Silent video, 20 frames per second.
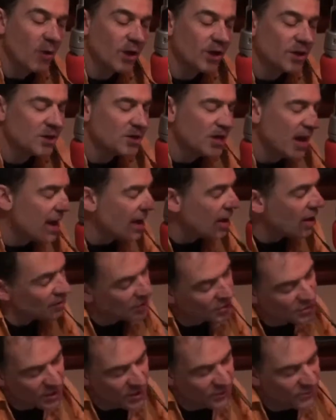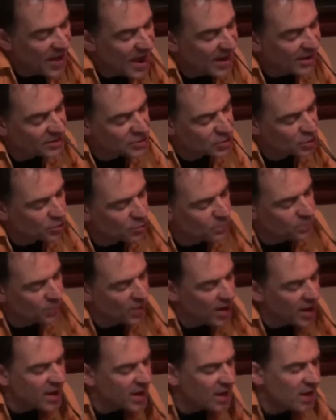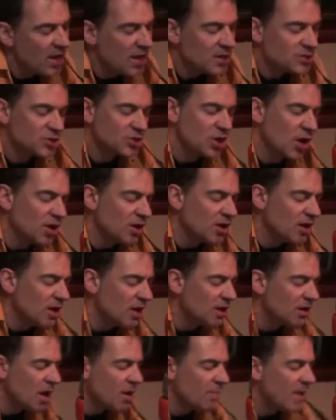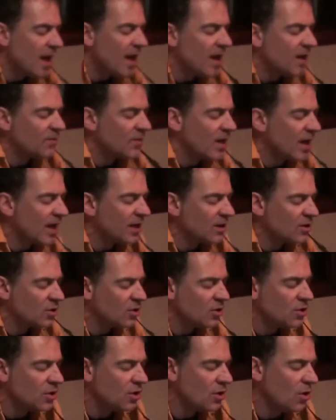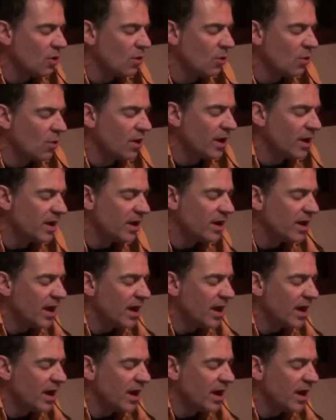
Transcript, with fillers: going down in the valley to pray, studying about that good old way.